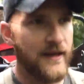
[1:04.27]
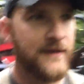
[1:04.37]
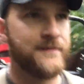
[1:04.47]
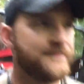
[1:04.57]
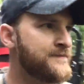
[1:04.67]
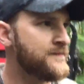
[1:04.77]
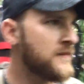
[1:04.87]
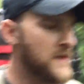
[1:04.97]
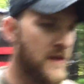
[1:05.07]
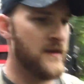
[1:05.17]
in.
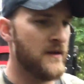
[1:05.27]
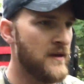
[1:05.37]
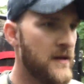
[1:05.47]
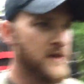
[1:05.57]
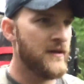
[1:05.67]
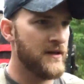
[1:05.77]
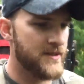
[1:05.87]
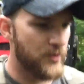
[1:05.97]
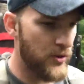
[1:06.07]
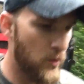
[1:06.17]

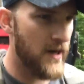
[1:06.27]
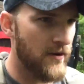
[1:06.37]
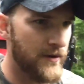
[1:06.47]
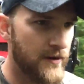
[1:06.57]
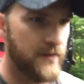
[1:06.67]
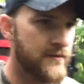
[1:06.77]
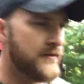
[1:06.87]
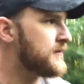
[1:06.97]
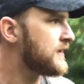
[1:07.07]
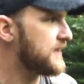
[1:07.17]
It's pretty wet out here.
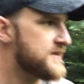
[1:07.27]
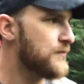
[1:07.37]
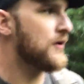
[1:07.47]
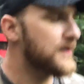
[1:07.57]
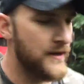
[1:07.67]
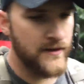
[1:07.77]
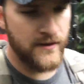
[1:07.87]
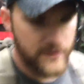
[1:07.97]
Got some rain.